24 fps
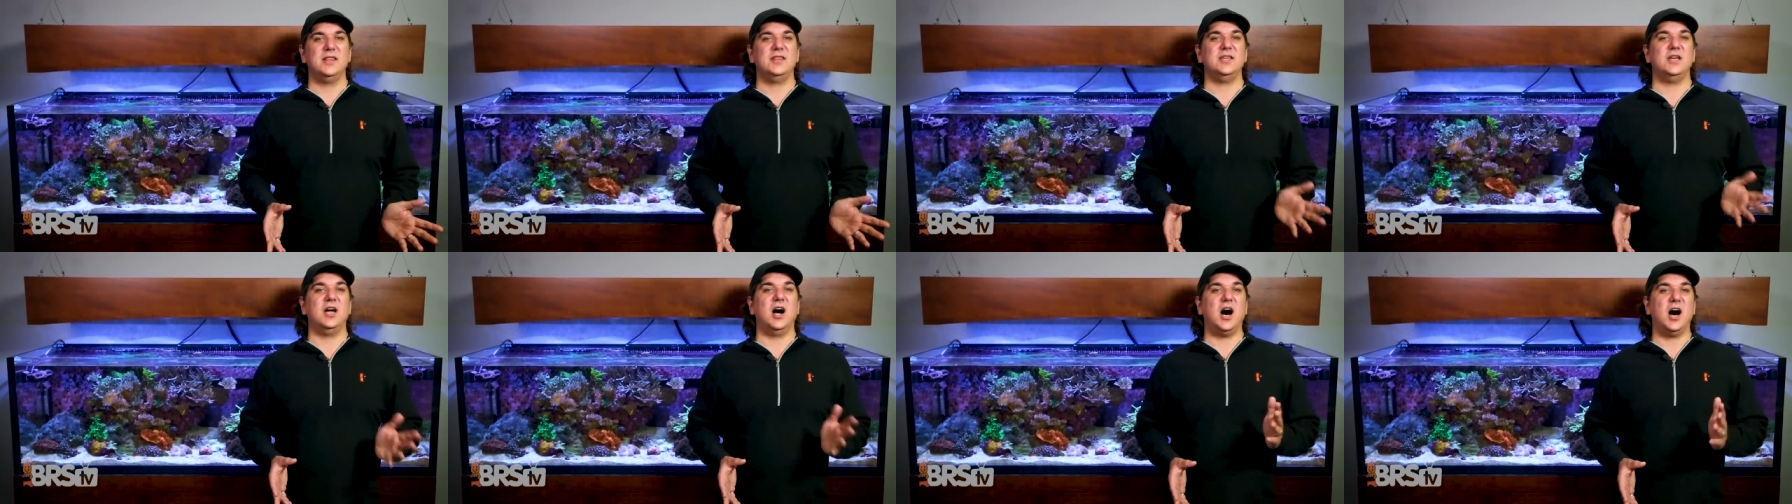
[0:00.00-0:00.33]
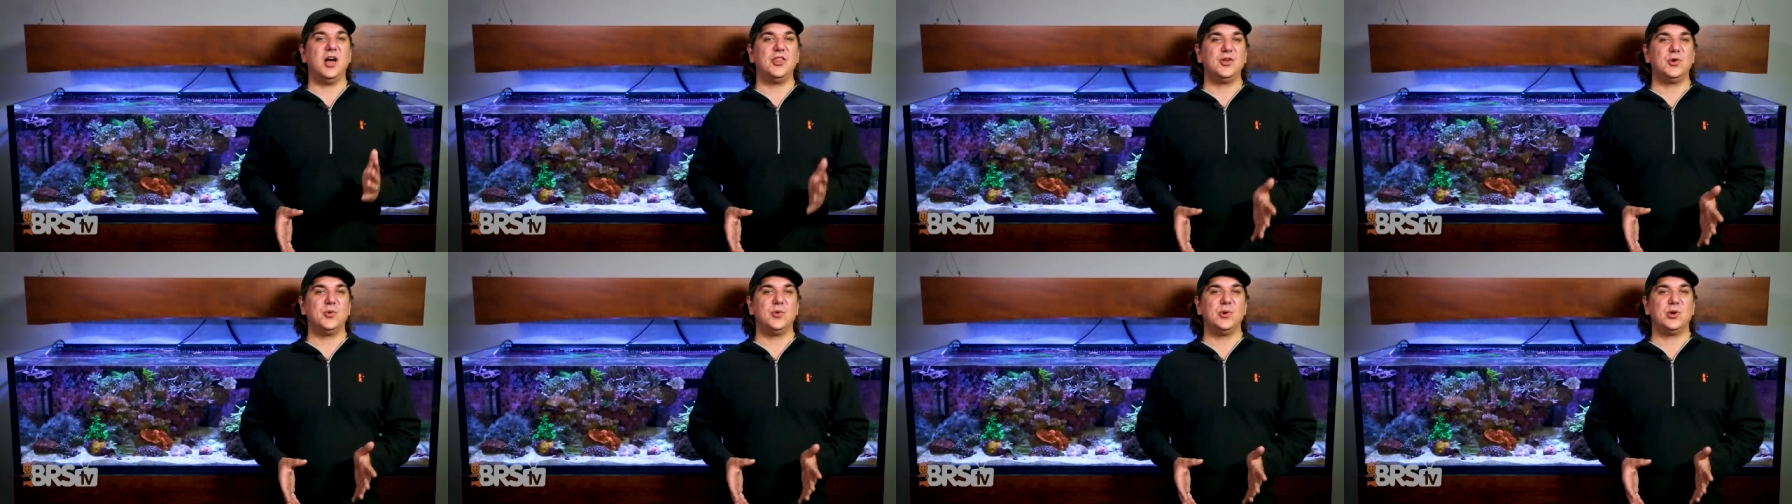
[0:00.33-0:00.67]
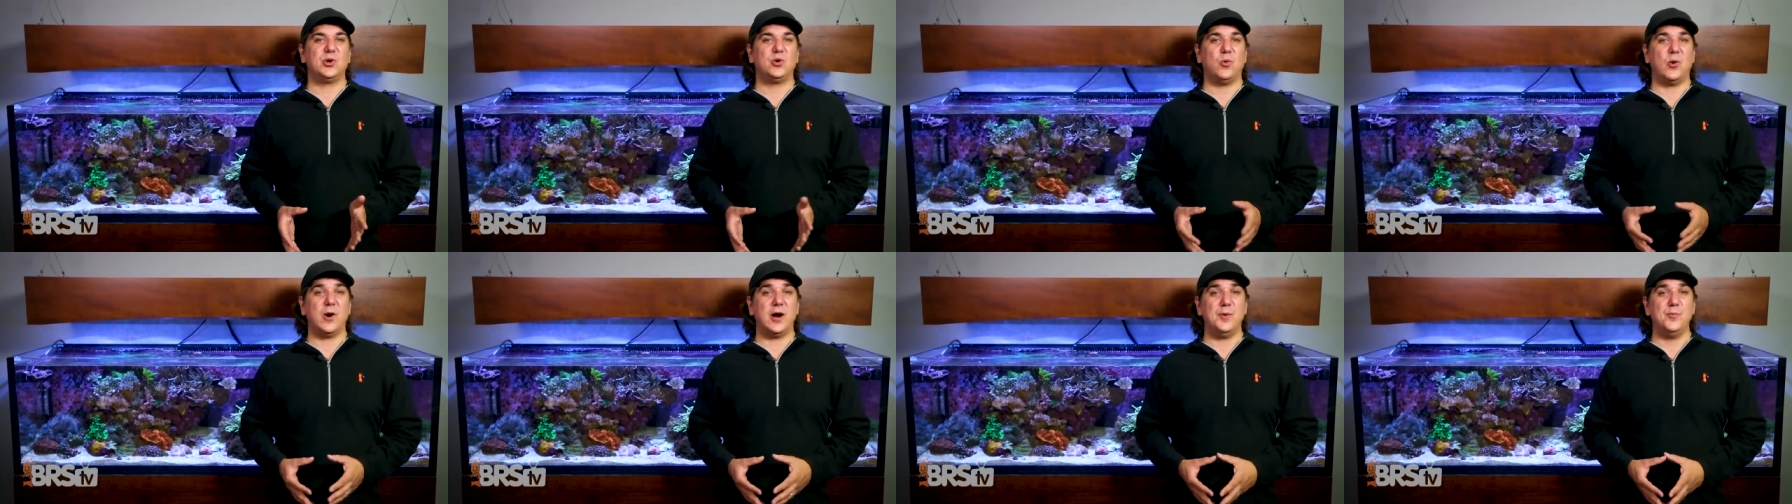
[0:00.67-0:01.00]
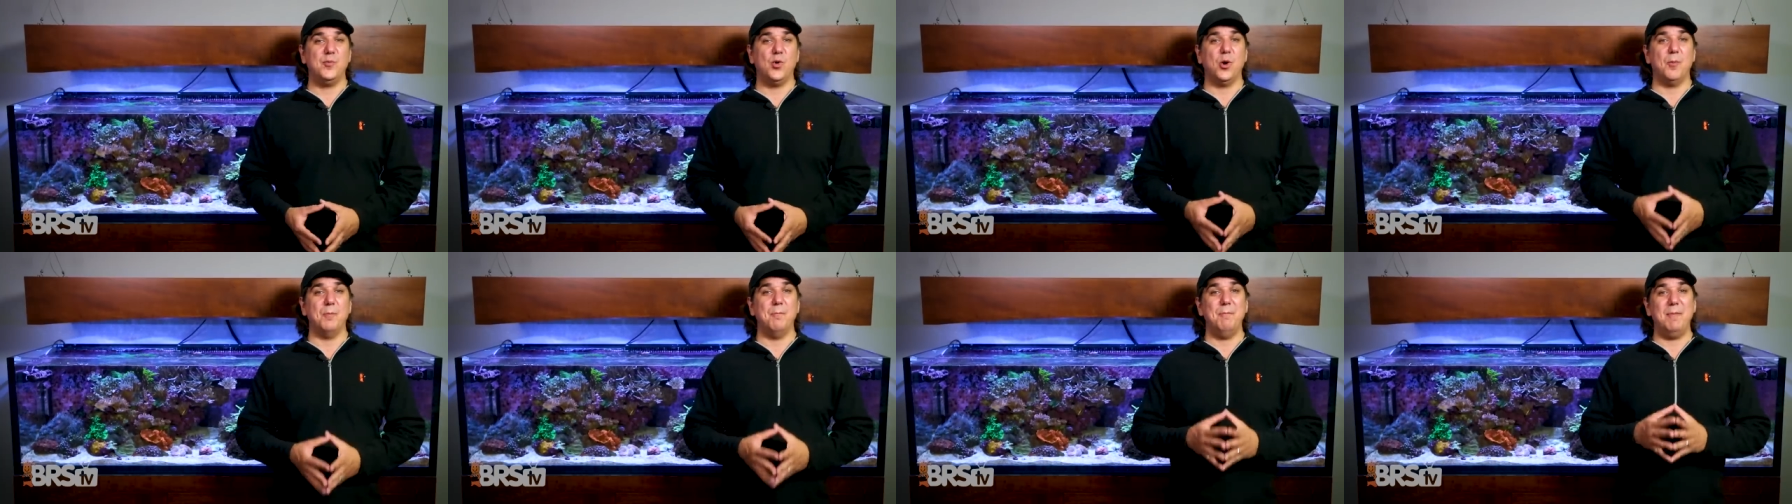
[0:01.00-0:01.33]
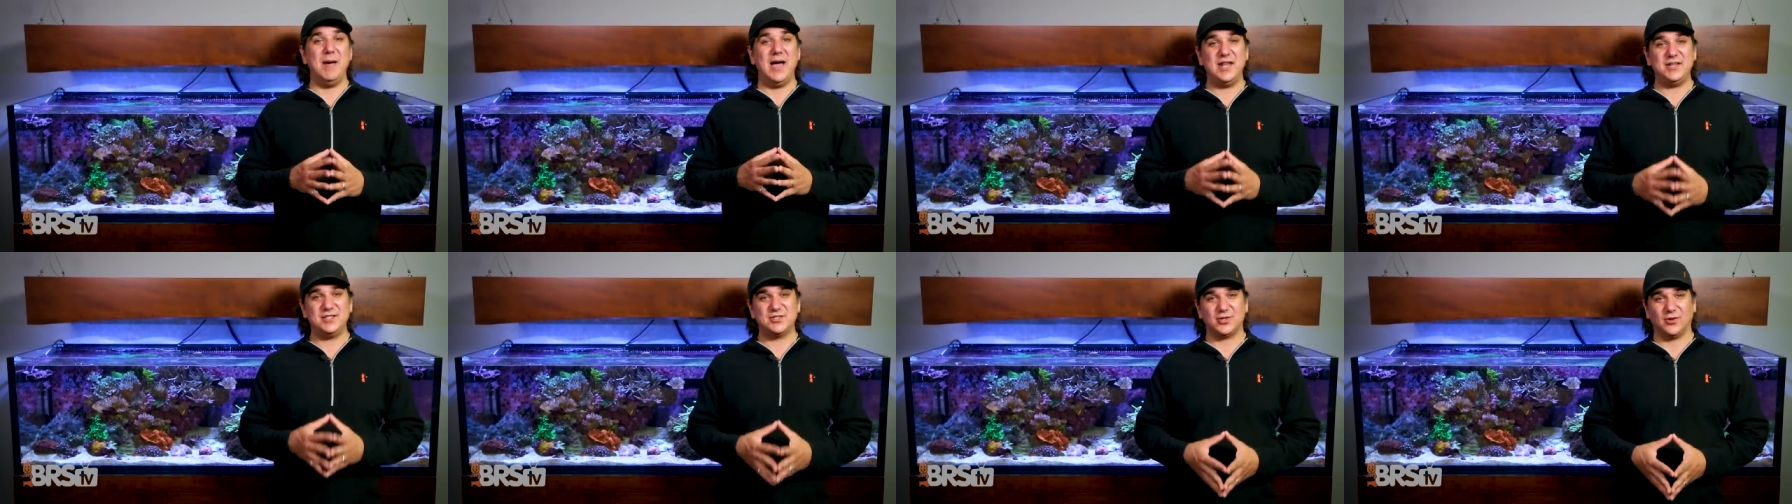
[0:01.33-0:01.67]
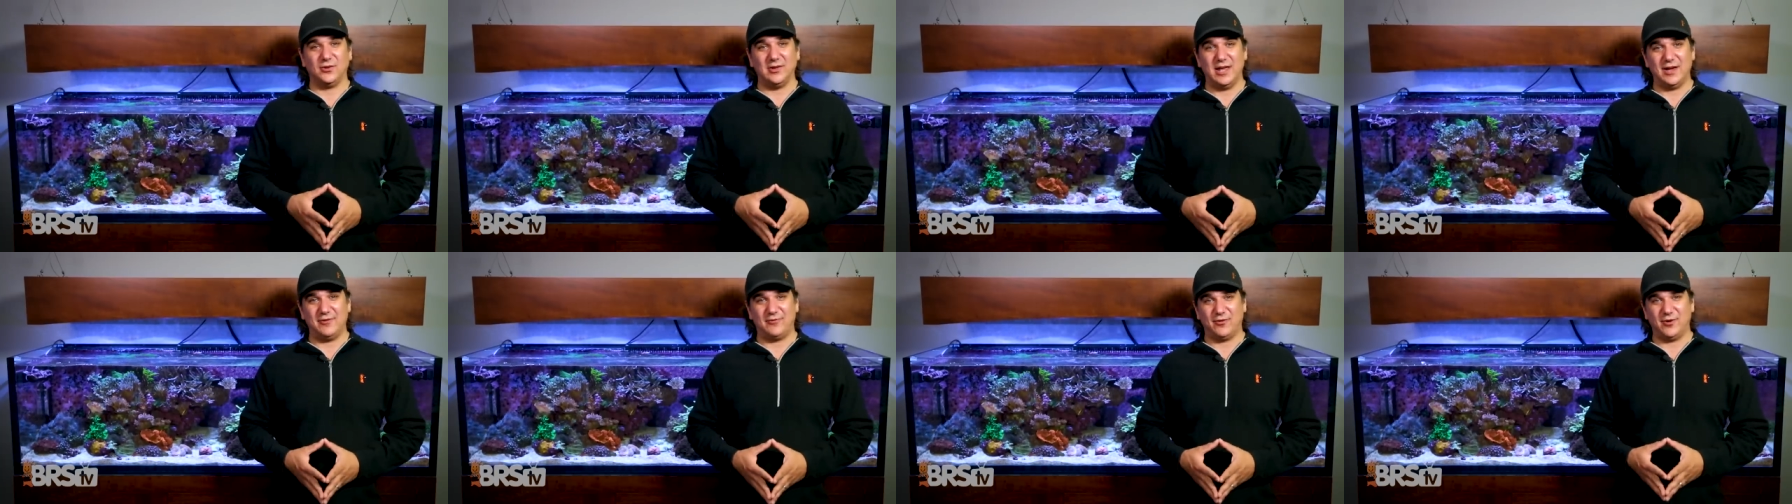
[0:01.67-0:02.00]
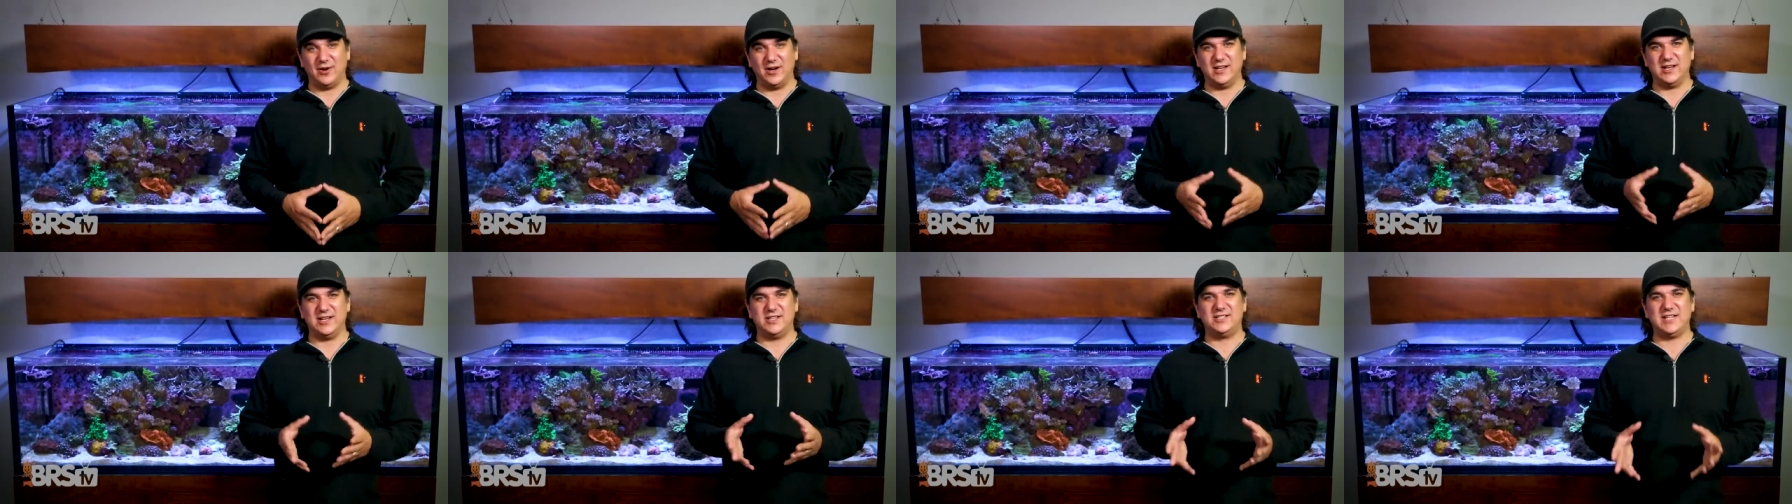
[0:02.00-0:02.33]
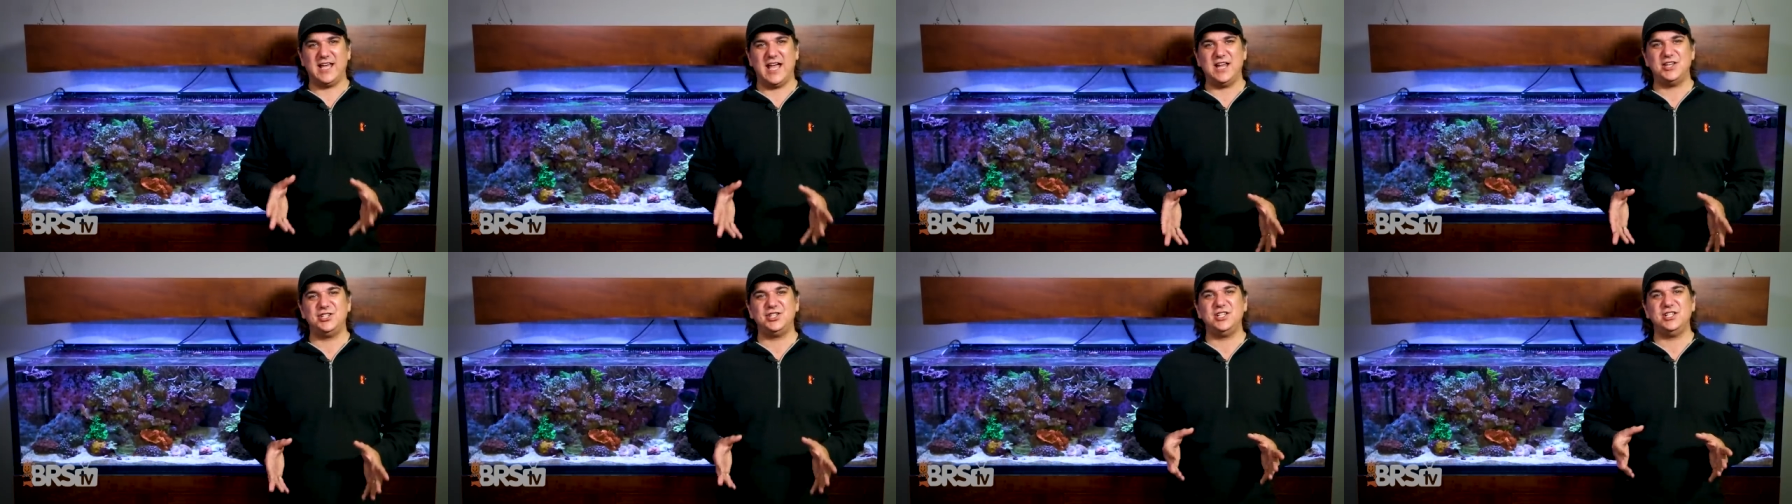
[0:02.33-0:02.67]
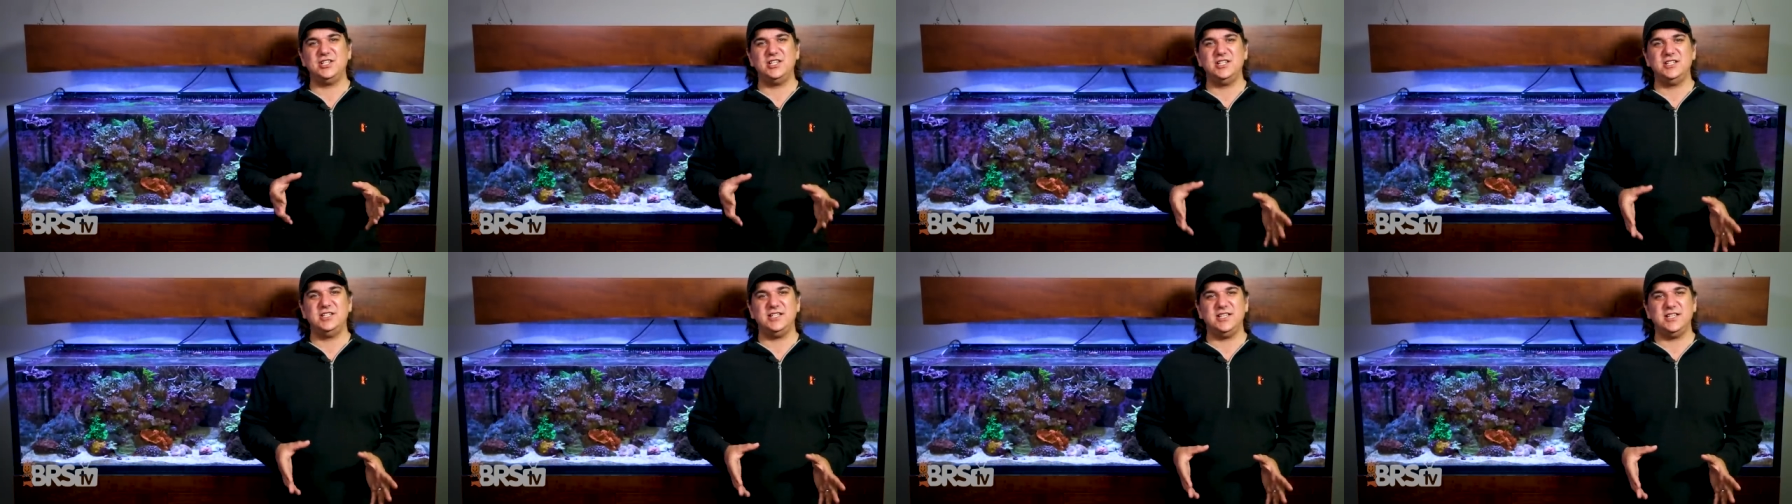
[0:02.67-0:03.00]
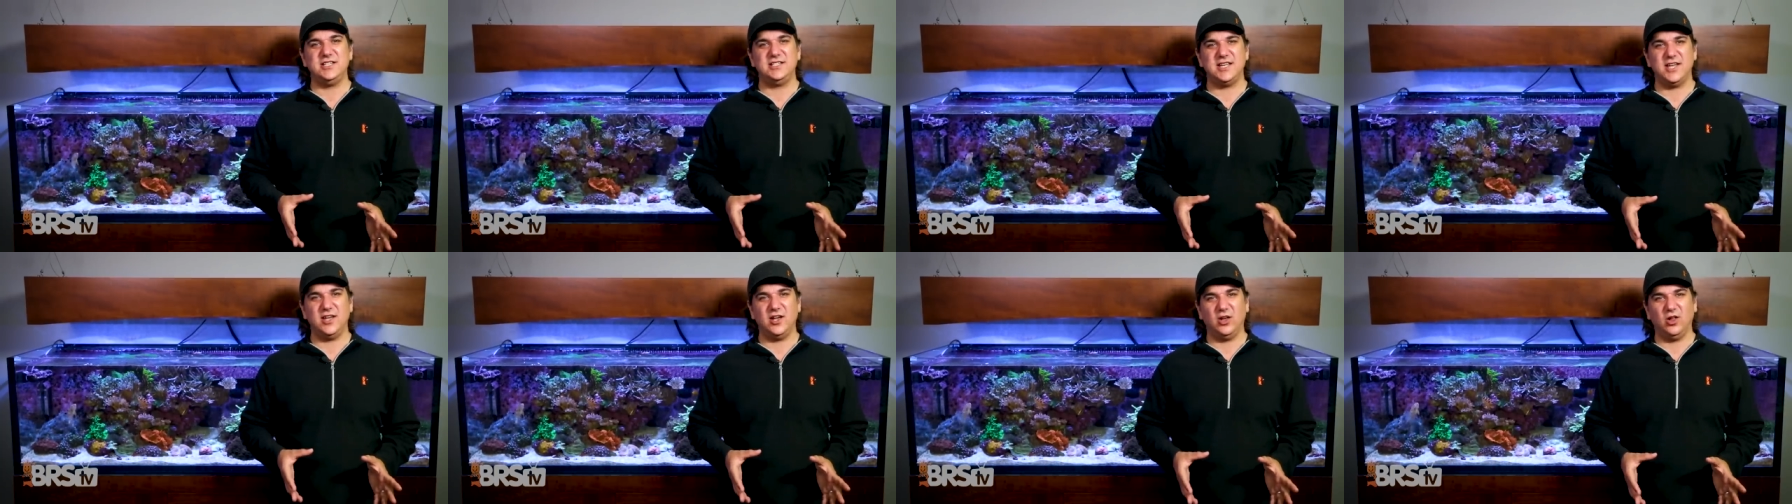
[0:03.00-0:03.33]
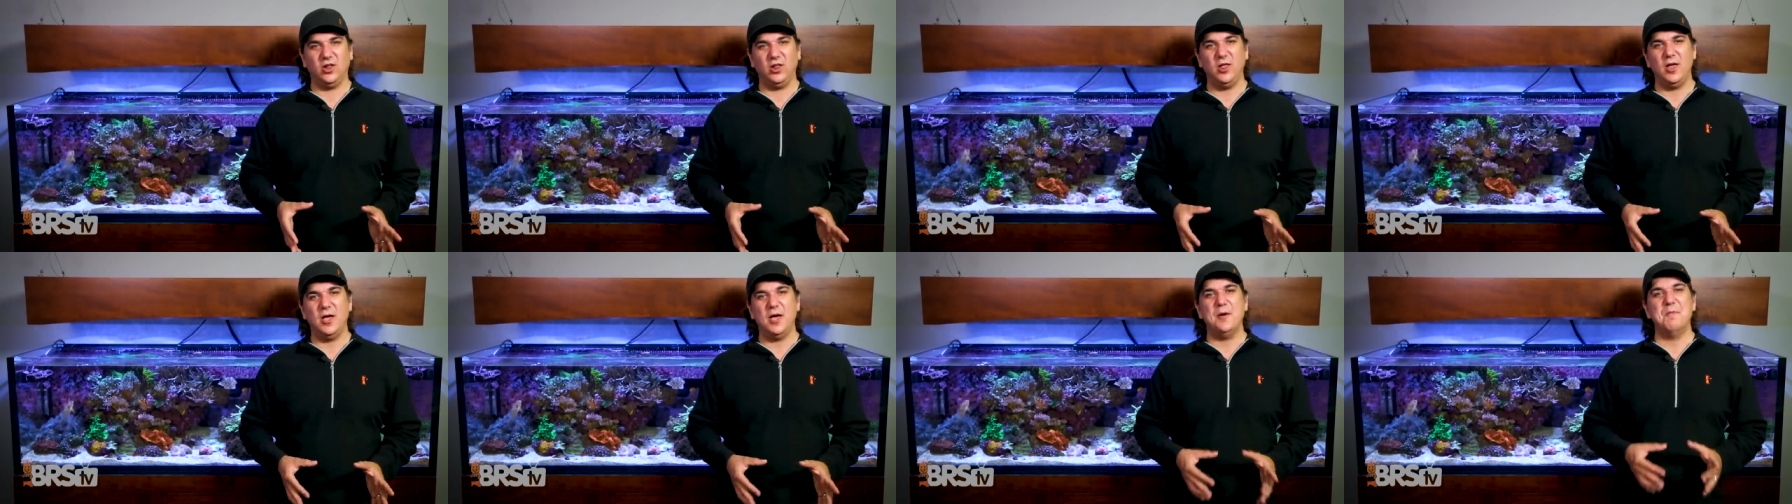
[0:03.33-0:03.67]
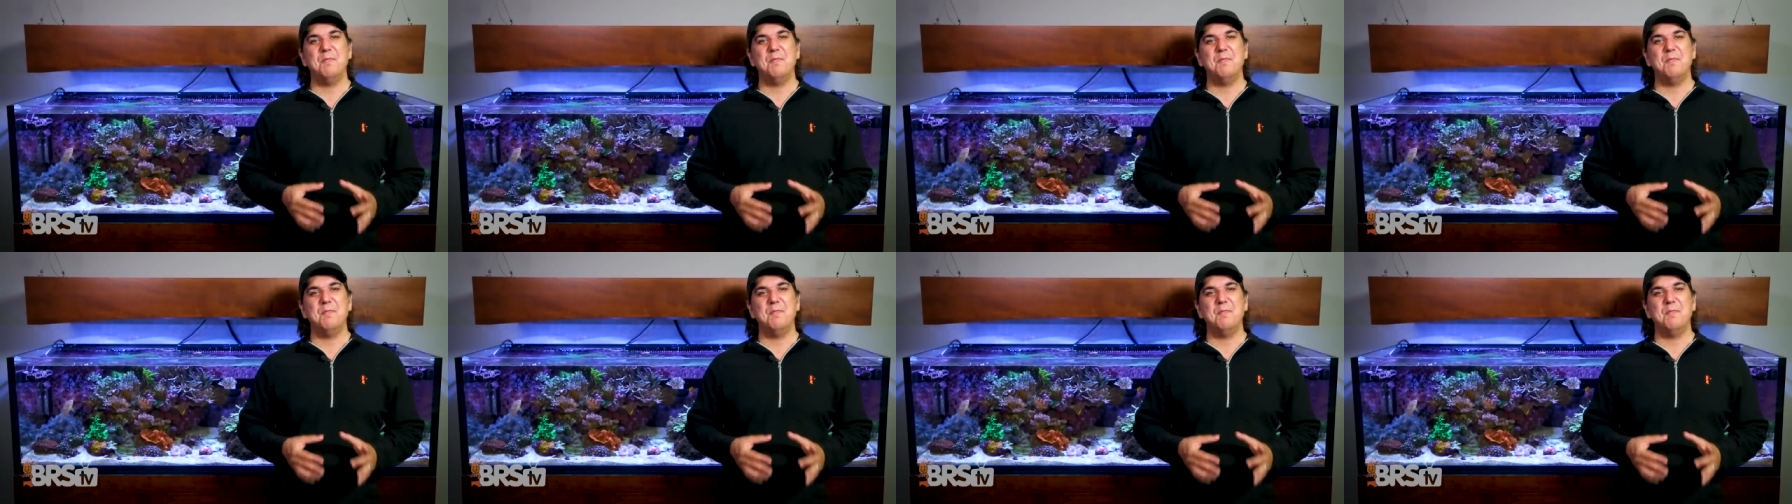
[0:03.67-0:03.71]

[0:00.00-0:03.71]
the other requiring more mental effort and attention to detail.